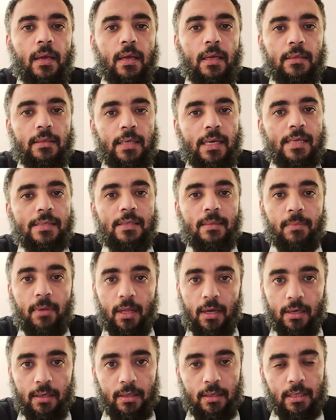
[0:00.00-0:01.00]
It has a
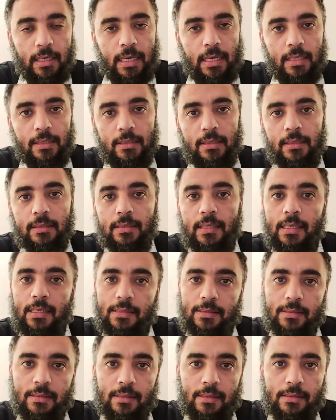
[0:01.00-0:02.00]
blog and it
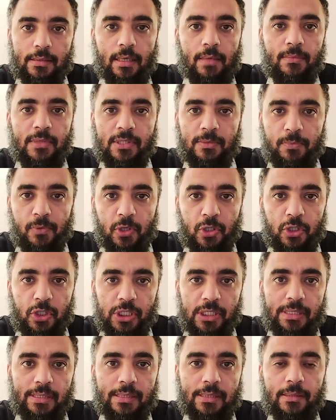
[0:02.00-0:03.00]
has some
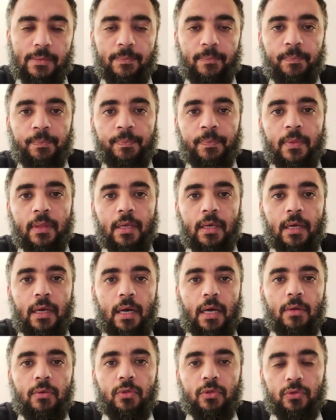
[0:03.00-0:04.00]
spreadsheets.
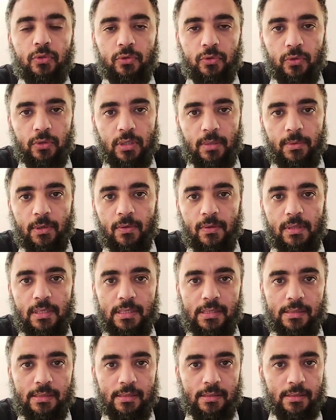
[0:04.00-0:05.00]
I want to talk about
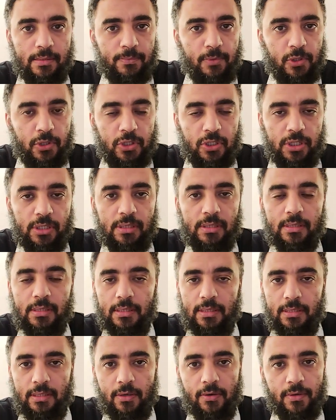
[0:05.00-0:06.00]
these
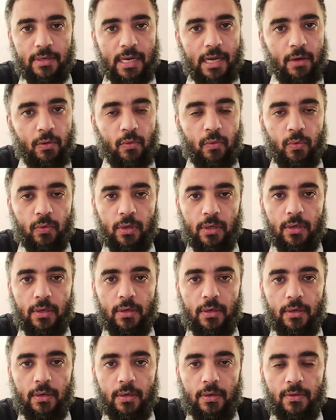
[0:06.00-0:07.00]
spreadsheets. There are now
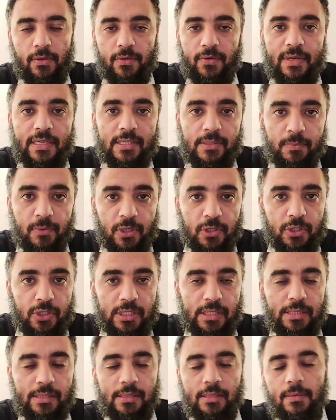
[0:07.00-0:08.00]
three
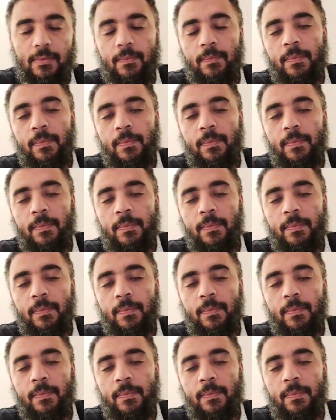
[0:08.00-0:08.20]
spreadsheets.